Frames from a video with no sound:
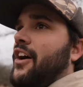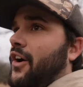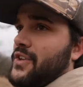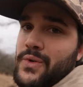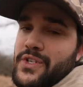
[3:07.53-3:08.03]

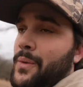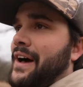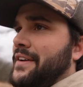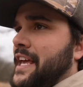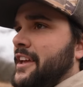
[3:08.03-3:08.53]
all sorts of
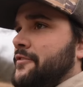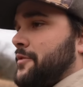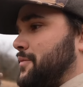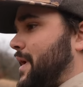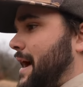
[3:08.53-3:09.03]
wild game
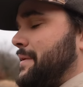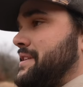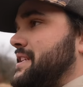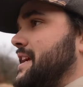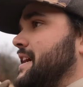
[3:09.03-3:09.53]
from
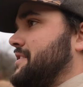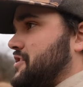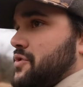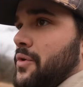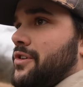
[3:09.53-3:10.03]
rabbits to
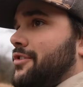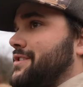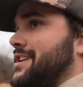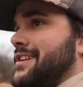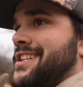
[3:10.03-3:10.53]

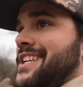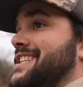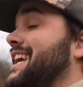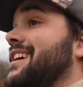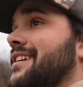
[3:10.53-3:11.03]
squirrels to
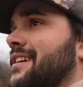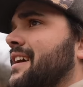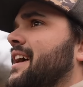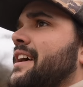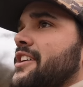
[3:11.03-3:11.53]
deer,
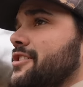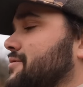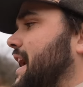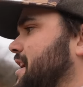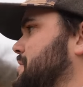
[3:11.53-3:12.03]
you
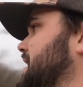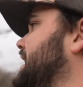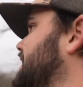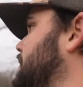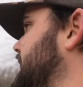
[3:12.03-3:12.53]
name it.
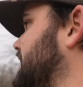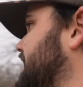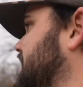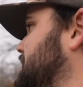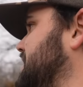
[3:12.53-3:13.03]
We are
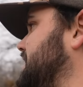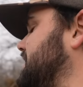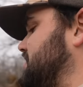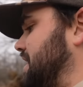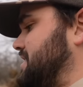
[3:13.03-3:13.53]
going to
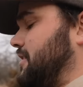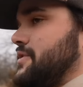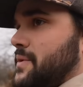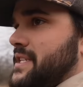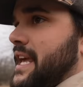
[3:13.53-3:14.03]
be chasing all
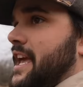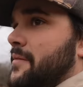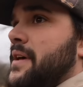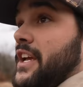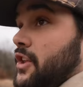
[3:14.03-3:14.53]
sorts of
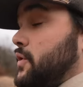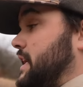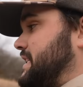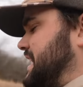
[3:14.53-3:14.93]
game, including